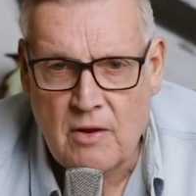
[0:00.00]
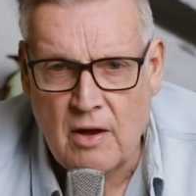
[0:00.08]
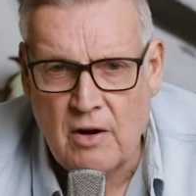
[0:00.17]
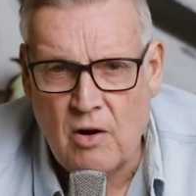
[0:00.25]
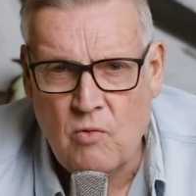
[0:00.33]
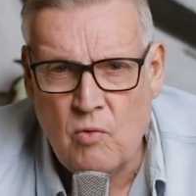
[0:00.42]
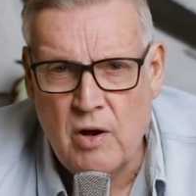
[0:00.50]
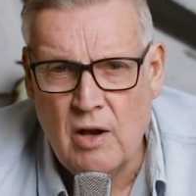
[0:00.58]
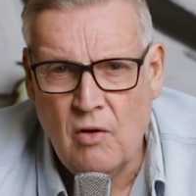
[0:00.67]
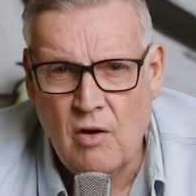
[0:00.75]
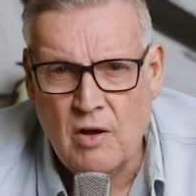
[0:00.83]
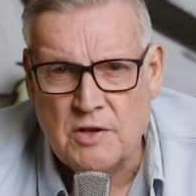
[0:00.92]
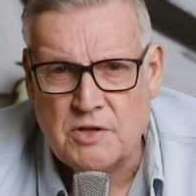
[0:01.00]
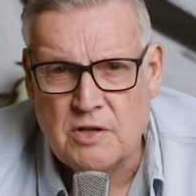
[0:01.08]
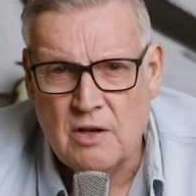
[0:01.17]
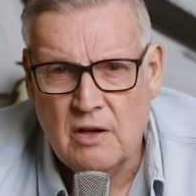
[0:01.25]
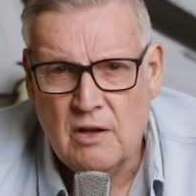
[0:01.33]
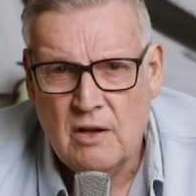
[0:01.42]
They don't
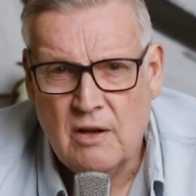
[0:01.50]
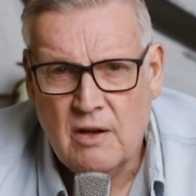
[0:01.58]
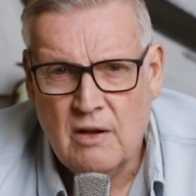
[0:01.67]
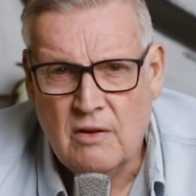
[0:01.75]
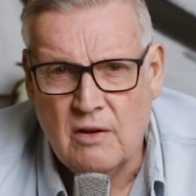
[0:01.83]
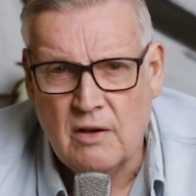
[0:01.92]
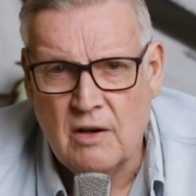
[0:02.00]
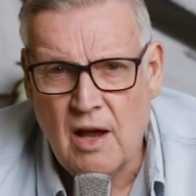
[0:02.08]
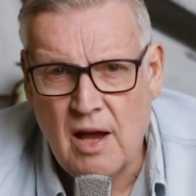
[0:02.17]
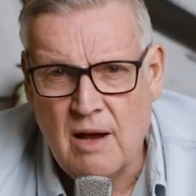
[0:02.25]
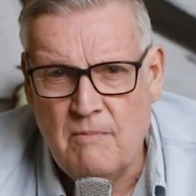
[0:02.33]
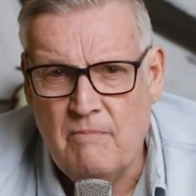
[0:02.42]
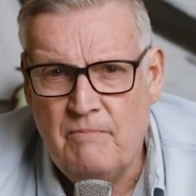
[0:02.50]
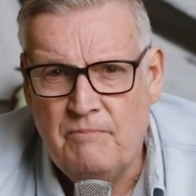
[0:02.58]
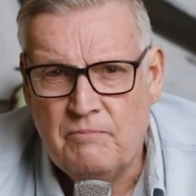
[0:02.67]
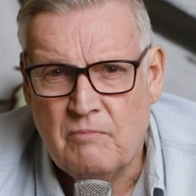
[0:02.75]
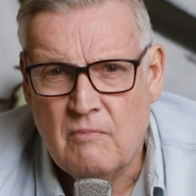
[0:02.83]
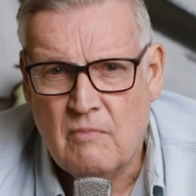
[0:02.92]
realize the name
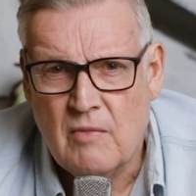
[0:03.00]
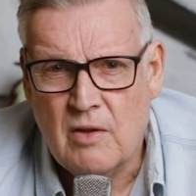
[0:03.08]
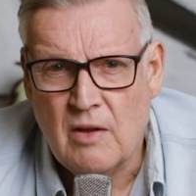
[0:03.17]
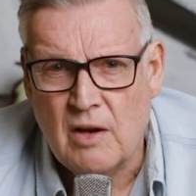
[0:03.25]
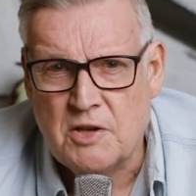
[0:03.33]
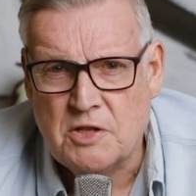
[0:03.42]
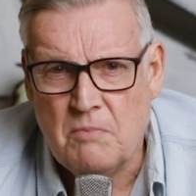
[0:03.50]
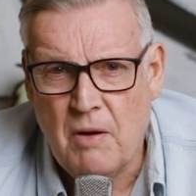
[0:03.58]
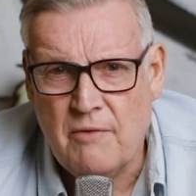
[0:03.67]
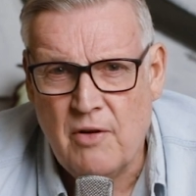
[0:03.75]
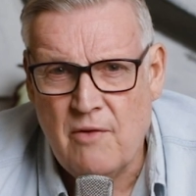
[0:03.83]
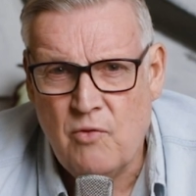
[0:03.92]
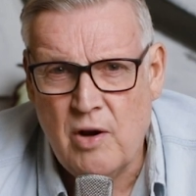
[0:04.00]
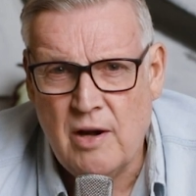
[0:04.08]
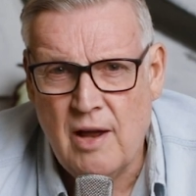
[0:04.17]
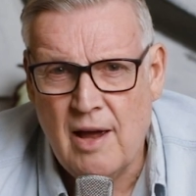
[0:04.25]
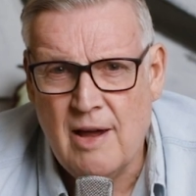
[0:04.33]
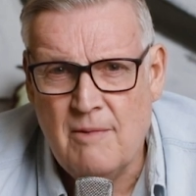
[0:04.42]
that is above every
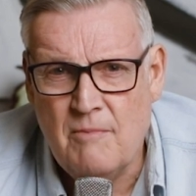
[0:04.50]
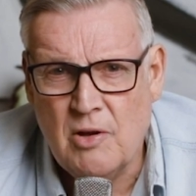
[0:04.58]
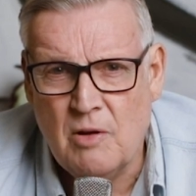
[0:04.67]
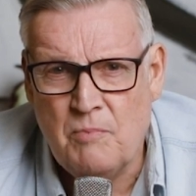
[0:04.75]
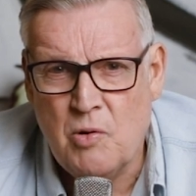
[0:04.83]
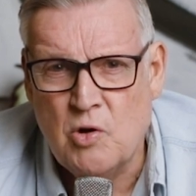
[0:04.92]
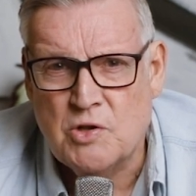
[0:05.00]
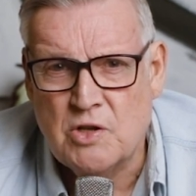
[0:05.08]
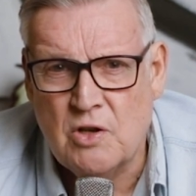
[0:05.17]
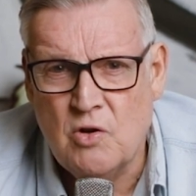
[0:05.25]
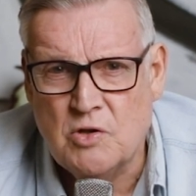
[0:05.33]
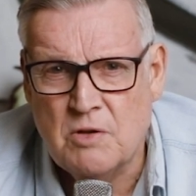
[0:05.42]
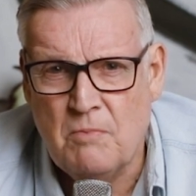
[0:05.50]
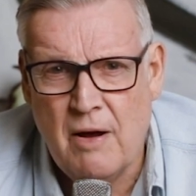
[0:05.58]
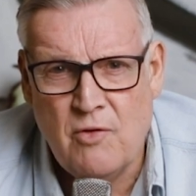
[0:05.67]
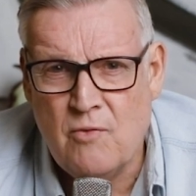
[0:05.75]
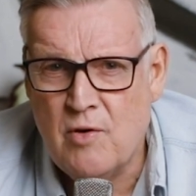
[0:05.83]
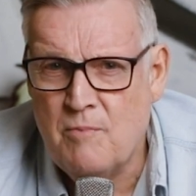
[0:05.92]
name and the person who's
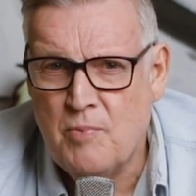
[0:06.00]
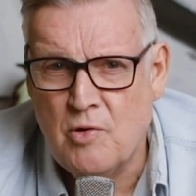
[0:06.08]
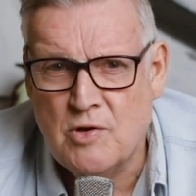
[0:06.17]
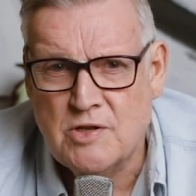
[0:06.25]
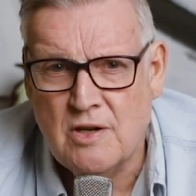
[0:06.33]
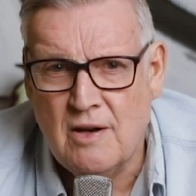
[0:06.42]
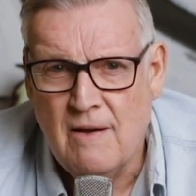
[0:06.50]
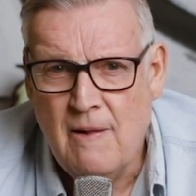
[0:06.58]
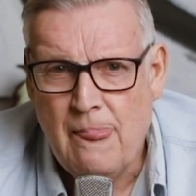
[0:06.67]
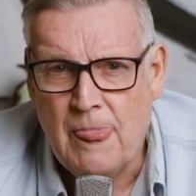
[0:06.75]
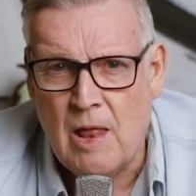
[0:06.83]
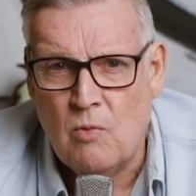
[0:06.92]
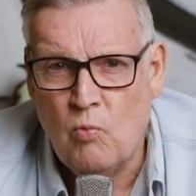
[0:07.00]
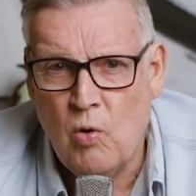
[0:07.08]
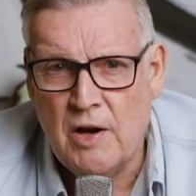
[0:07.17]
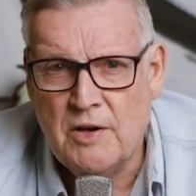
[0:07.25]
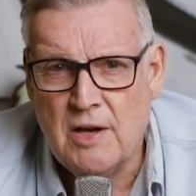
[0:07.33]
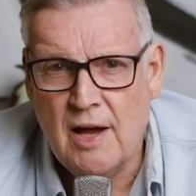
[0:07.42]
above every person, that
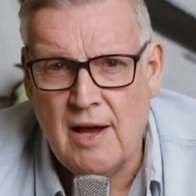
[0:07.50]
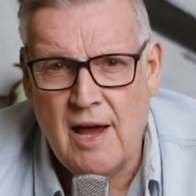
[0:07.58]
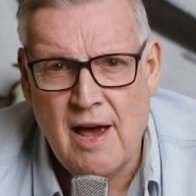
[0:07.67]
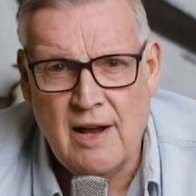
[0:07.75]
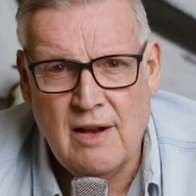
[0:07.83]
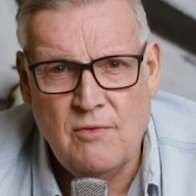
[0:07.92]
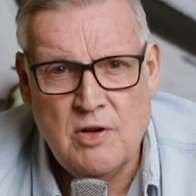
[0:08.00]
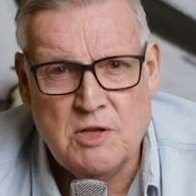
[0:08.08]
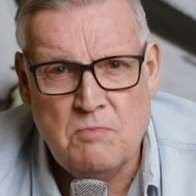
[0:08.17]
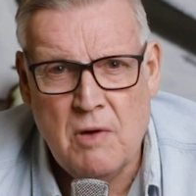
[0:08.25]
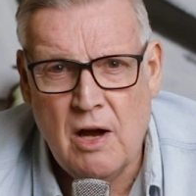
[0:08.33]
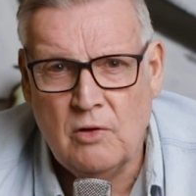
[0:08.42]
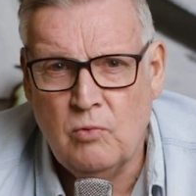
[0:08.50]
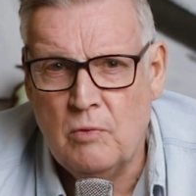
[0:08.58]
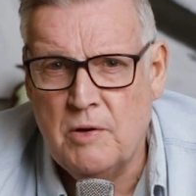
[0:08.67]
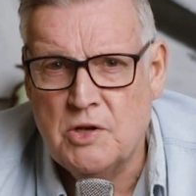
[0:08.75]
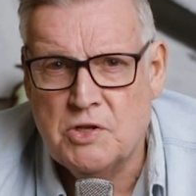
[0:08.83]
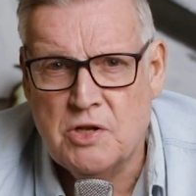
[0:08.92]
one day out of his mouth
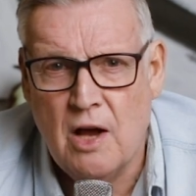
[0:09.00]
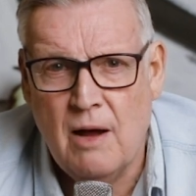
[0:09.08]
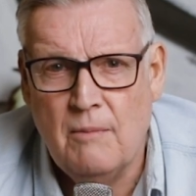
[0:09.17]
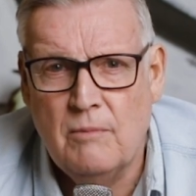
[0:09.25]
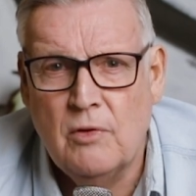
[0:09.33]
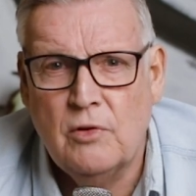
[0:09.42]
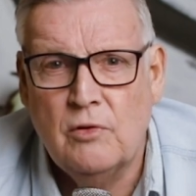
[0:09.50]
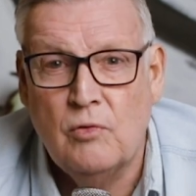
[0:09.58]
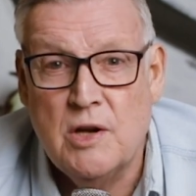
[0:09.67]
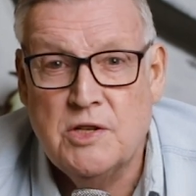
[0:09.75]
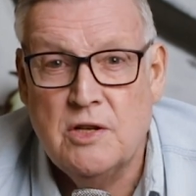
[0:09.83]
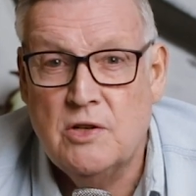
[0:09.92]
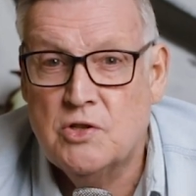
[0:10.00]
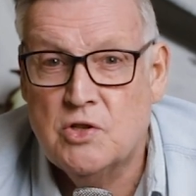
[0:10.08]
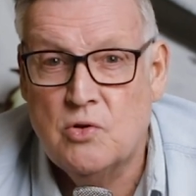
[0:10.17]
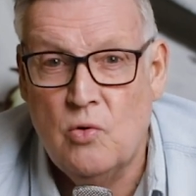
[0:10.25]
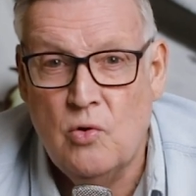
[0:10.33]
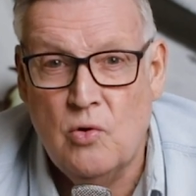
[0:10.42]
would be a sharp, threshing
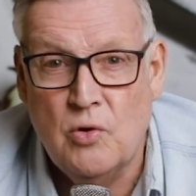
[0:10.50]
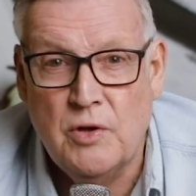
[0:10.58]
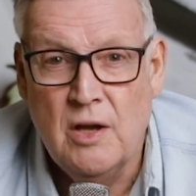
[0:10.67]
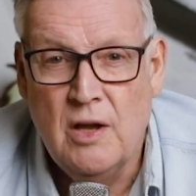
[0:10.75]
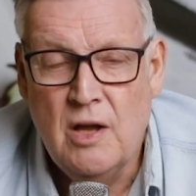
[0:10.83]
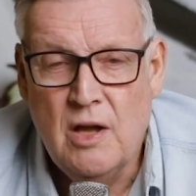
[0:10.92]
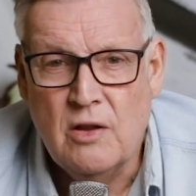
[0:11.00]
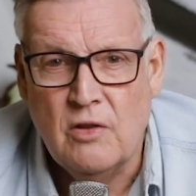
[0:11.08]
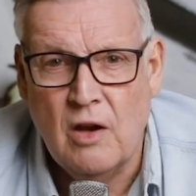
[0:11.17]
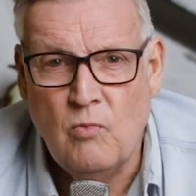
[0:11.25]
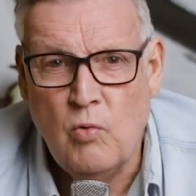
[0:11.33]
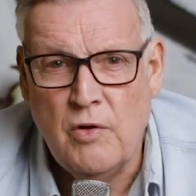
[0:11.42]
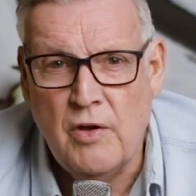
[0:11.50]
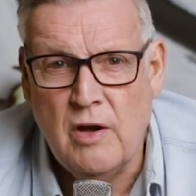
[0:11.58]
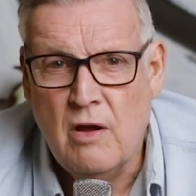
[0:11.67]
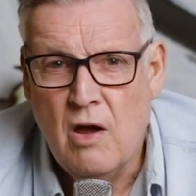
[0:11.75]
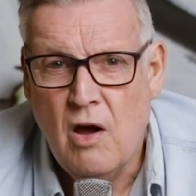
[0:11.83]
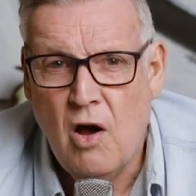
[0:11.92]
sword, that with it
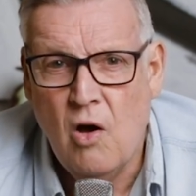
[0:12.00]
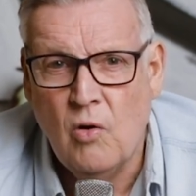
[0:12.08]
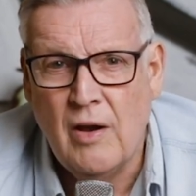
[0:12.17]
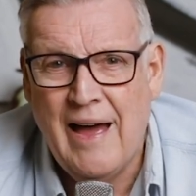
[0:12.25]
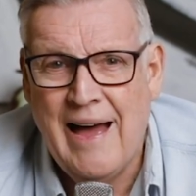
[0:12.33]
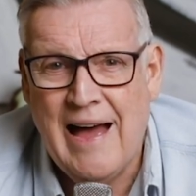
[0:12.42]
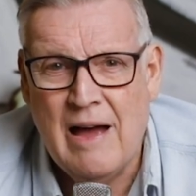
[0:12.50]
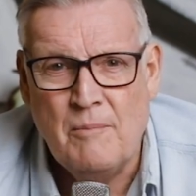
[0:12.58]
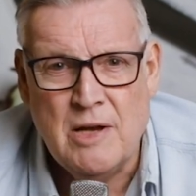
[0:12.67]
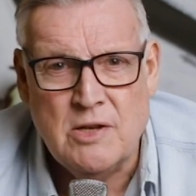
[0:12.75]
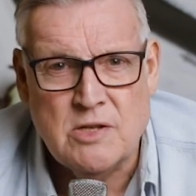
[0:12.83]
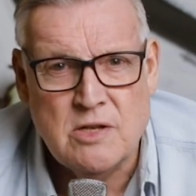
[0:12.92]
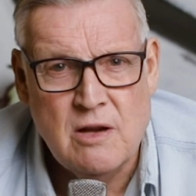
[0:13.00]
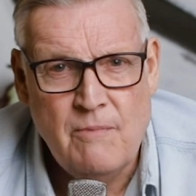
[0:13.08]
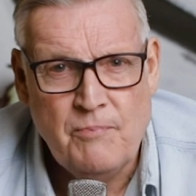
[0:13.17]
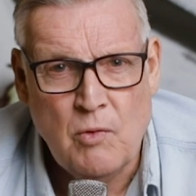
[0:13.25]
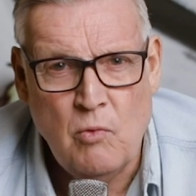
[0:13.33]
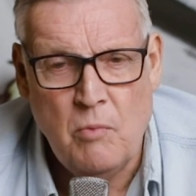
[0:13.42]
whole armies
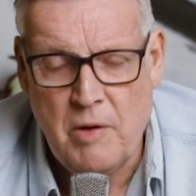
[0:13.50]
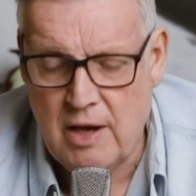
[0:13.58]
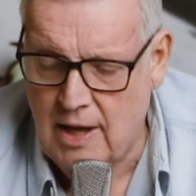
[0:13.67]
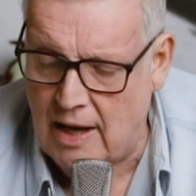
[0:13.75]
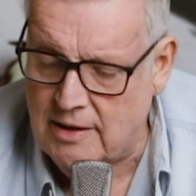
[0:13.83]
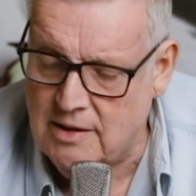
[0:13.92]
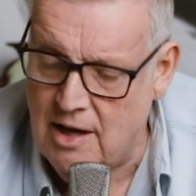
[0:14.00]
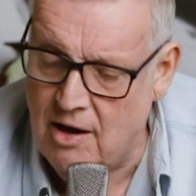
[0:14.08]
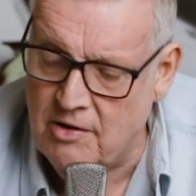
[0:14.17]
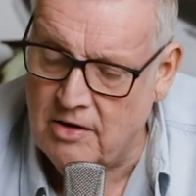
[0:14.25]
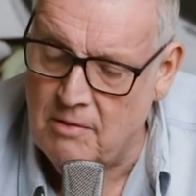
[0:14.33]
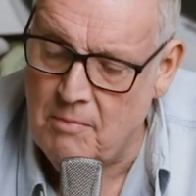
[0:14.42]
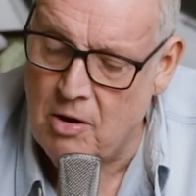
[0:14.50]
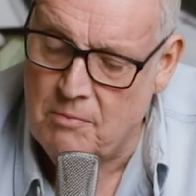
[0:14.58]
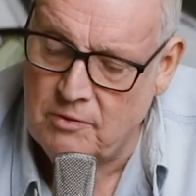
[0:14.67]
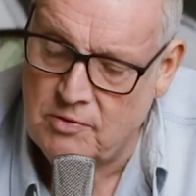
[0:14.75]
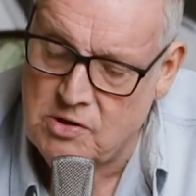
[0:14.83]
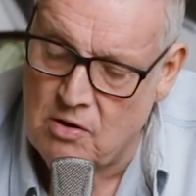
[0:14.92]
will be cut down in a
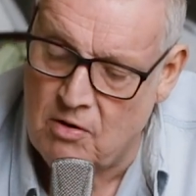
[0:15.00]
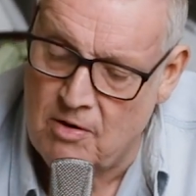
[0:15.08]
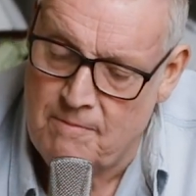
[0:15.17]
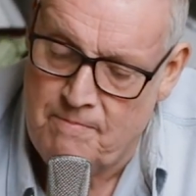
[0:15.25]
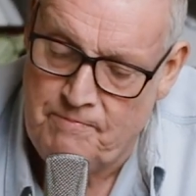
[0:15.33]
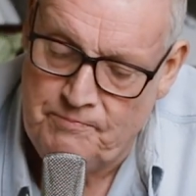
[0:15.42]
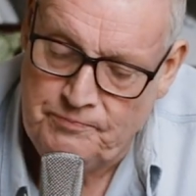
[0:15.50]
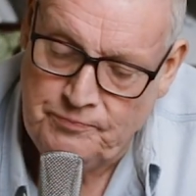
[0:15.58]
moment of time.